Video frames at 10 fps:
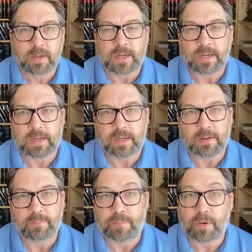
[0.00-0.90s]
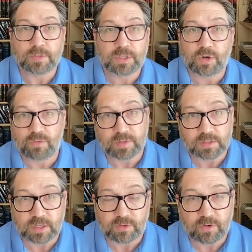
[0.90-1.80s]
post-COVID
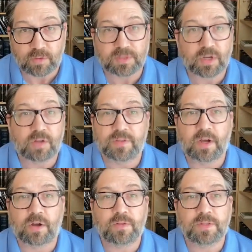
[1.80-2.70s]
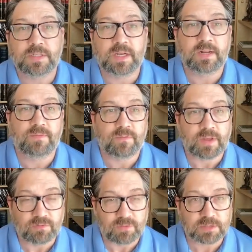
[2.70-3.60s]
syndrome, is all these kind of
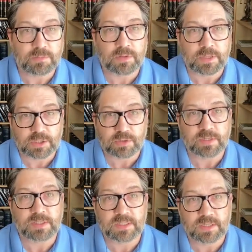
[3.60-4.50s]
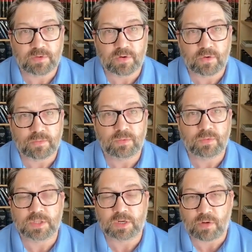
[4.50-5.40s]
invisible injury syndromes where
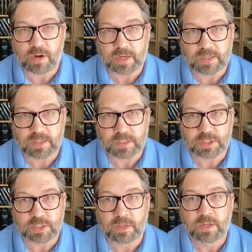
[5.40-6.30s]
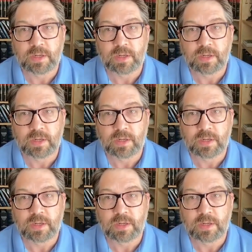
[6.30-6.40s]
it's a chronic condition.